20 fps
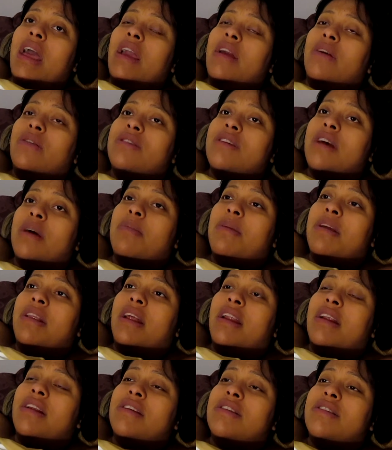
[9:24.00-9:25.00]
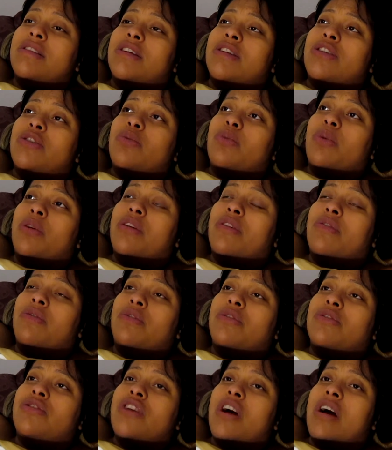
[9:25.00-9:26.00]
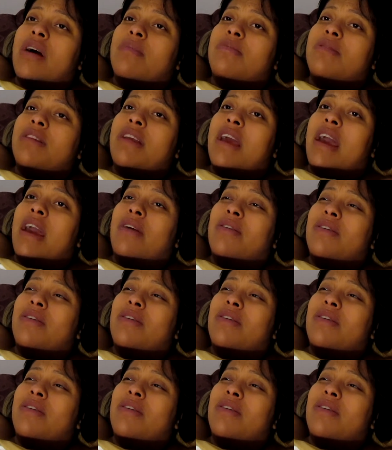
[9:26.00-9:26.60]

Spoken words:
tell me that I did such a wonderful job today,